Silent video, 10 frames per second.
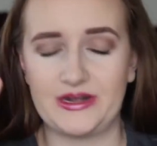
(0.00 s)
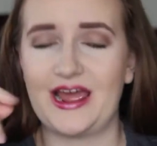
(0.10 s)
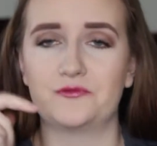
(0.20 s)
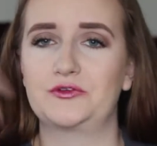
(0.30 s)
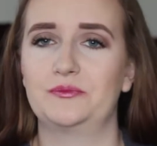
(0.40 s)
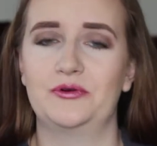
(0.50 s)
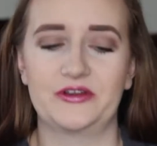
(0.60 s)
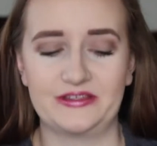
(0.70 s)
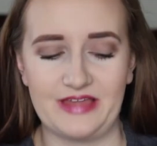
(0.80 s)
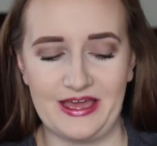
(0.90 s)
But after
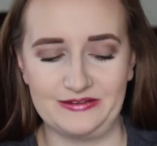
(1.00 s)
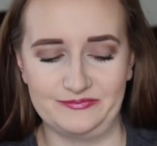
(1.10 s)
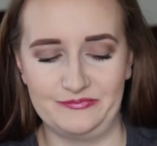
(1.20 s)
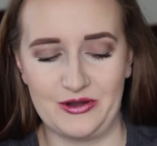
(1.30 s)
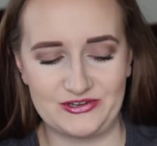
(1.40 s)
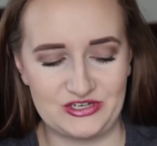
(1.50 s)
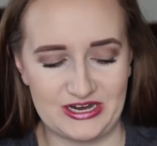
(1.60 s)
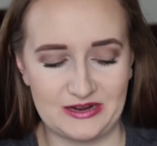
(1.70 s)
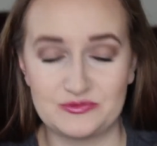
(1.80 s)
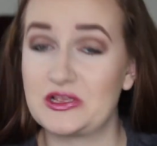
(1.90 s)
putting that Marc
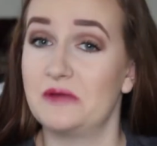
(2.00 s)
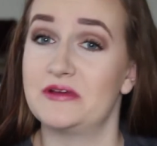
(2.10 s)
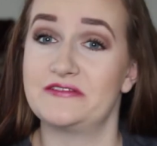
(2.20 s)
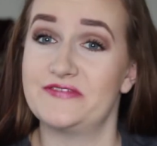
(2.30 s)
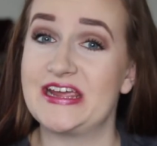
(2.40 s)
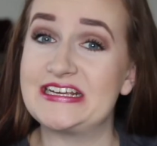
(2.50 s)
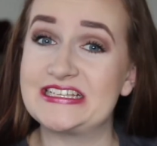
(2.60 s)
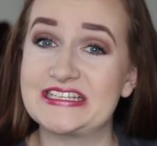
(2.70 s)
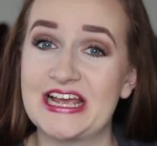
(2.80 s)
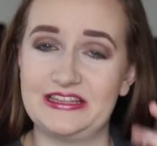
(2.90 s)
Jacobs on my
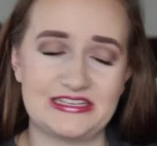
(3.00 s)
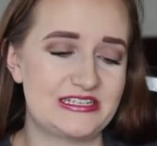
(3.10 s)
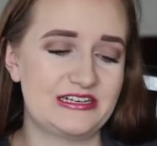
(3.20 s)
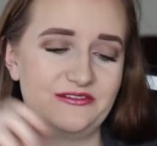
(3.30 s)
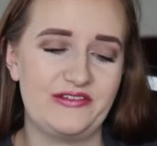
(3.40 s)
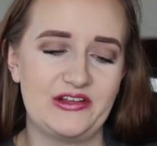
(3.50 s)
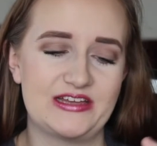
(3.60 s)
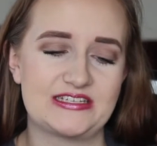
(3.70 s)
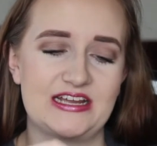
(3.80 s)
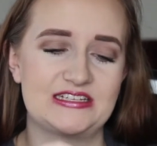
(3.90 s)
face, this didn't feel
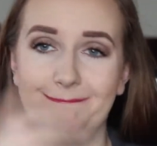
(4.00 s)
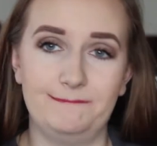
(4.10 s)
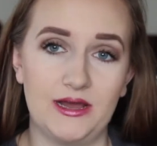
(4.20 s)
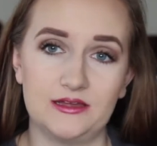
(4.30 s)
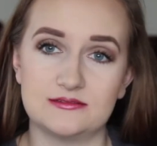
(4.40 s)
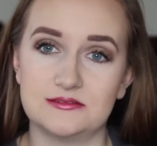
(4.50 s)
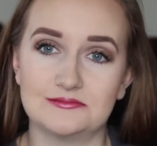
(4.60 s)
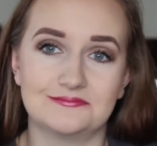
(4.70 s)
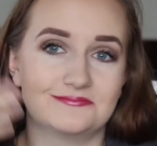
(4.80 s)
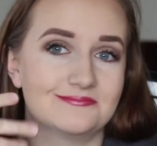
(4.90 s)
as nice, but
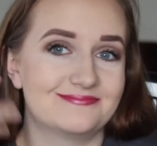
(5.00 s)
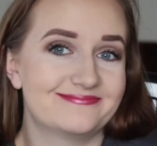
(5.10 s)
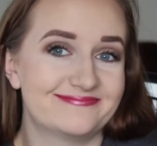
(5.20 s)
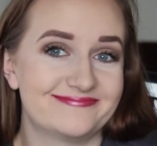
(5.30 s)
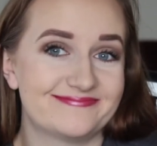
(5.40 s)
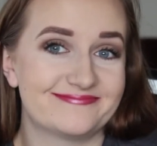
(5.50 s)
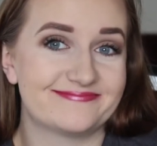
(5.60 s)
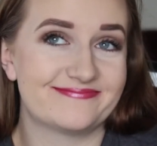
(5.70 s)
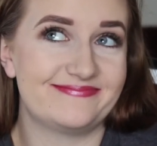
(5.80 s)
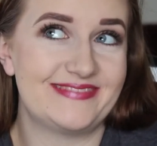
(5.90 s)

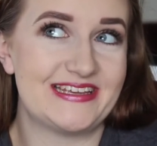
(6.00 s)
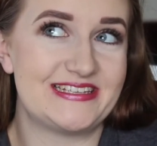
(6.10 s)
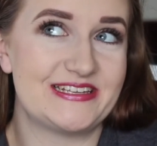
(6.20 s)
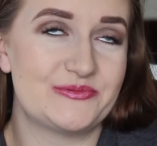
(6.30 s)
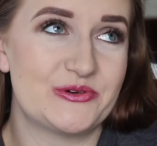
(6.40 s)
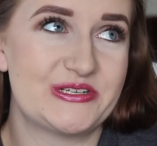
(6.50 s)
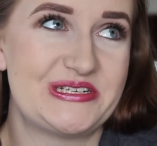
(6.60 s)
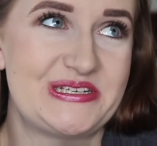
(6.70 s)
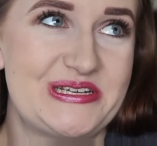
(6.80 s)
this is what it